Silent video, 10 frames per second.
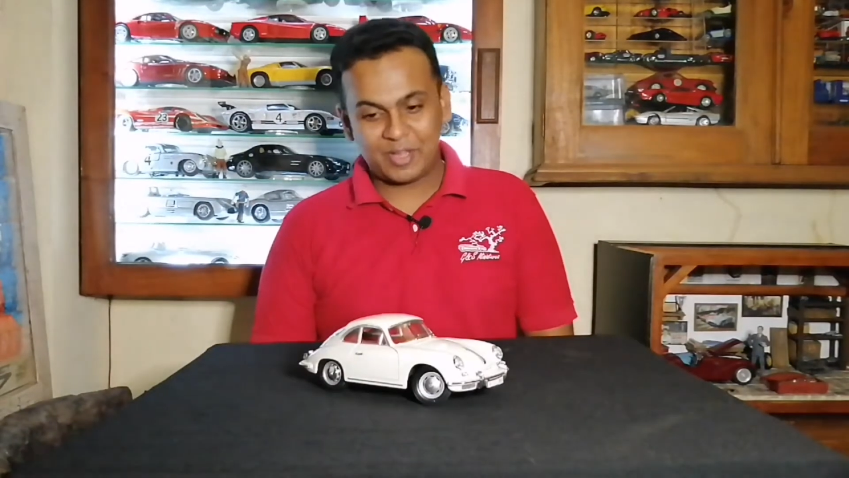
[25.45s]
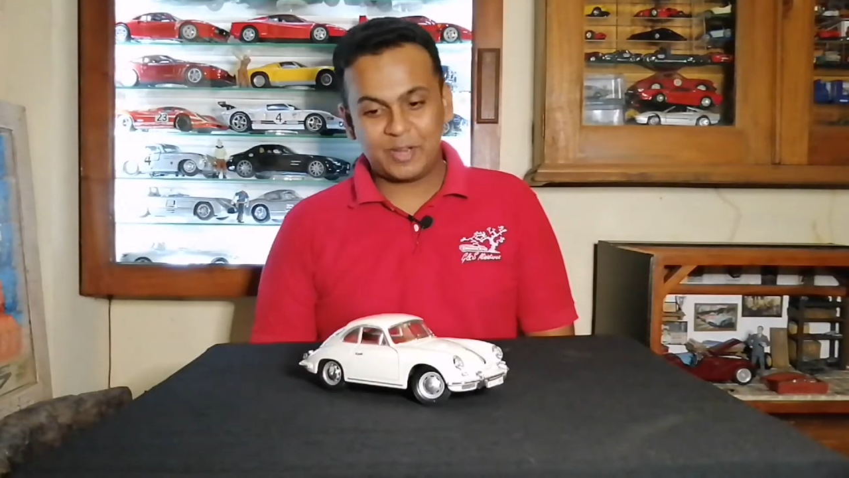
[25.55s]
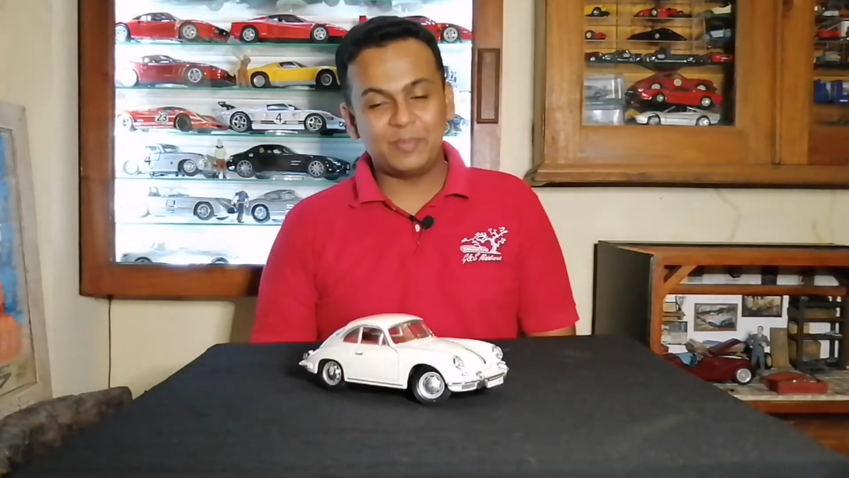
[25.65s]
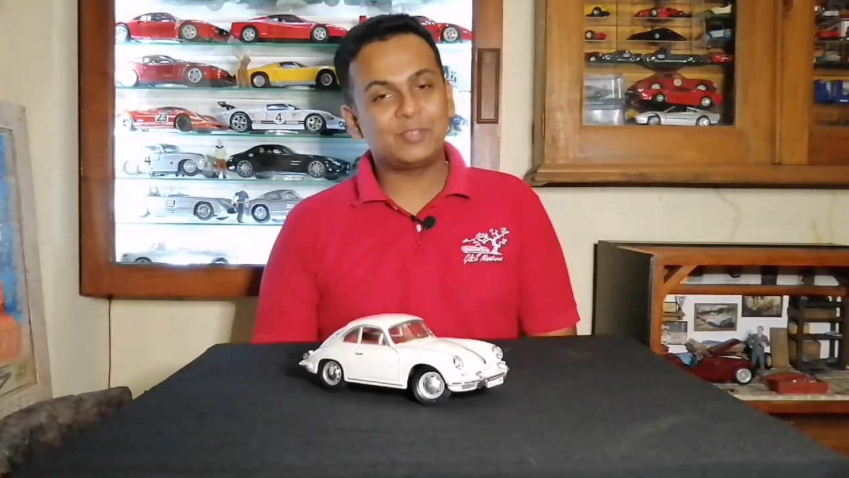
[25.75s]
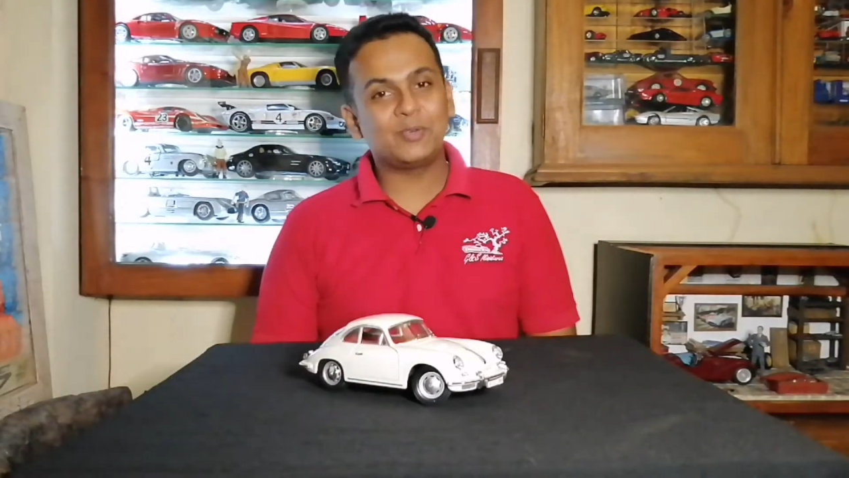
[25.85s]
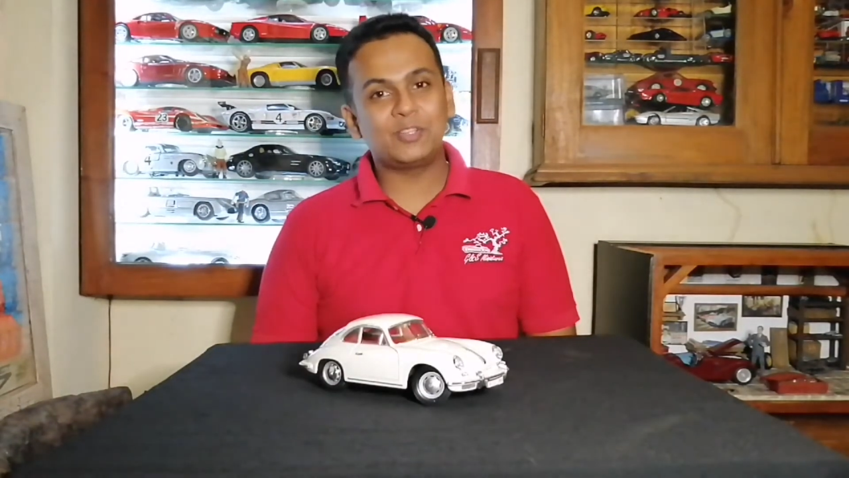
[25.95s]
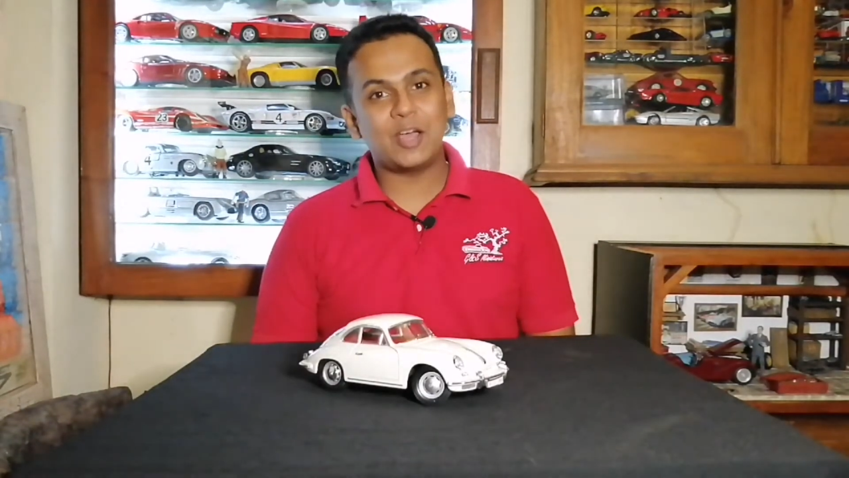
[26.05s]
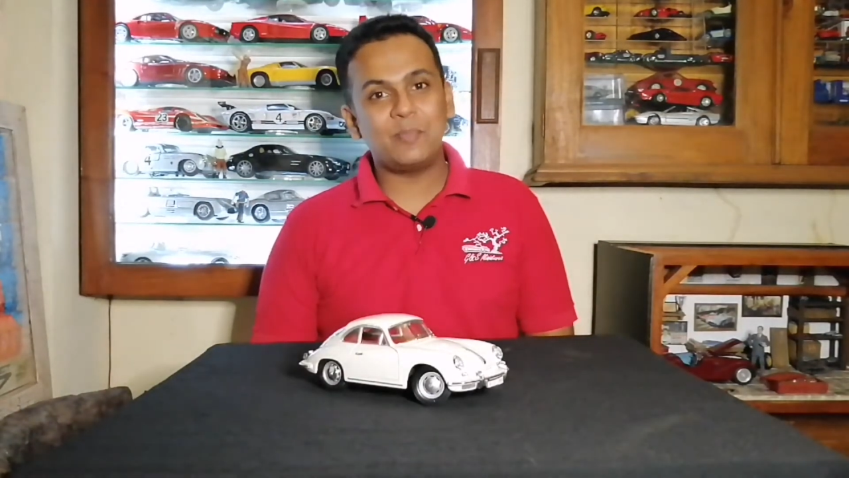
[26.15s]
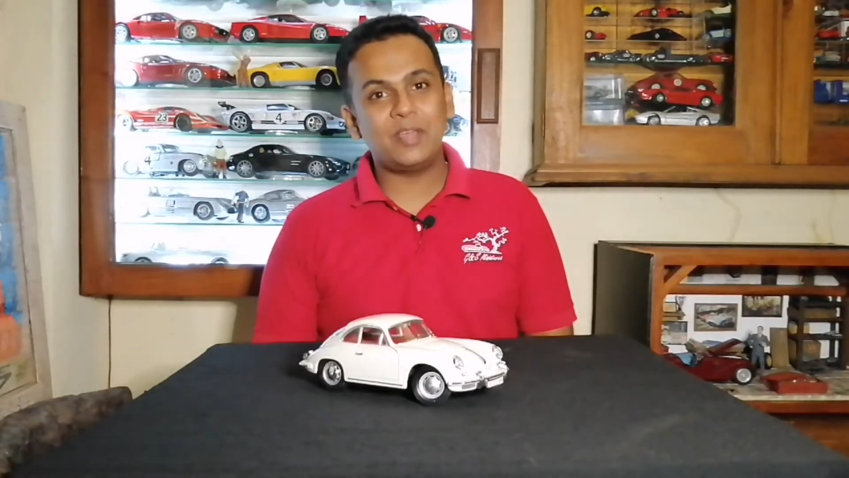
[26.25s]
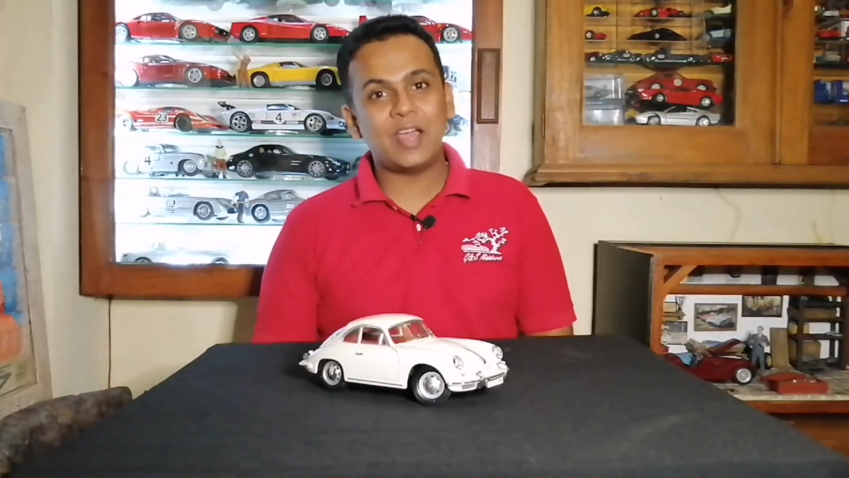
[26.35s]
My name is
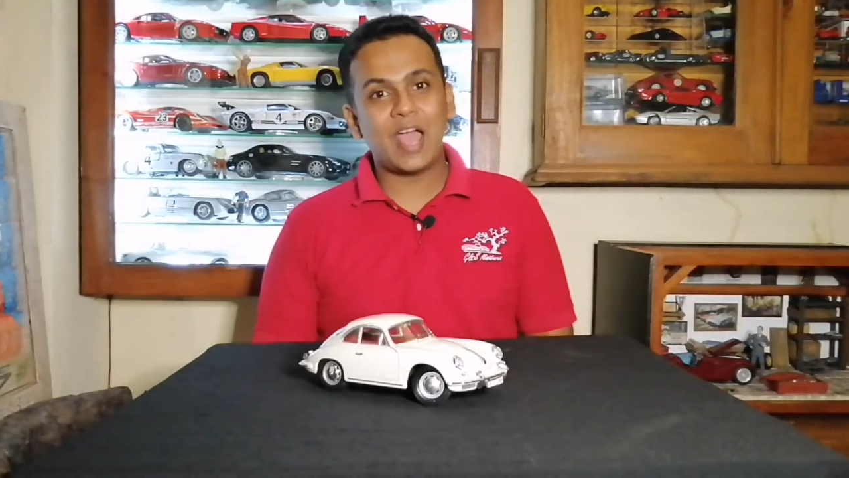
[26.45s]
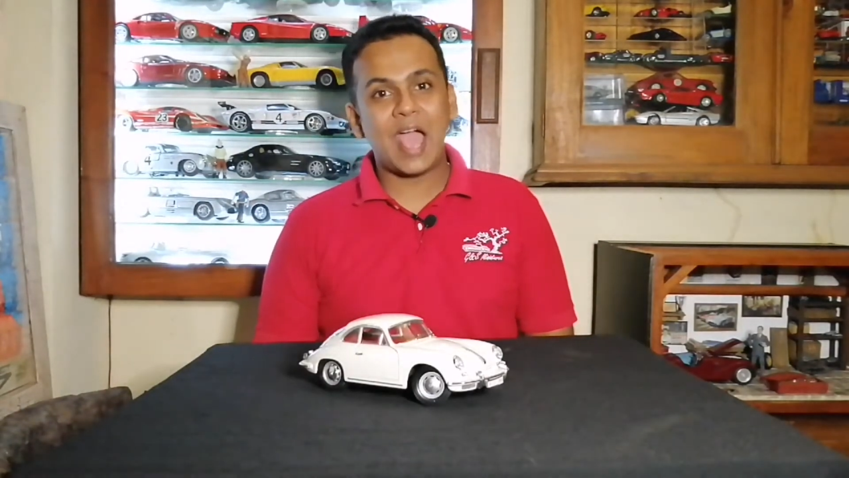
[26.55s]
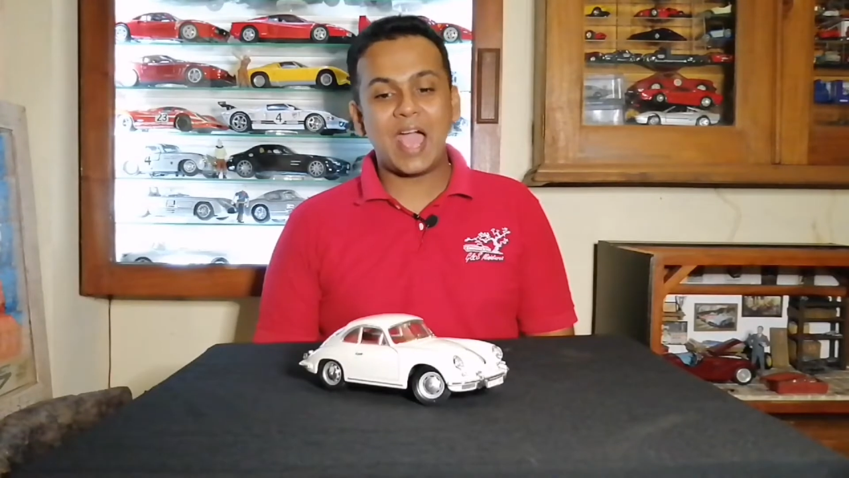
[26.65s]
Gotabe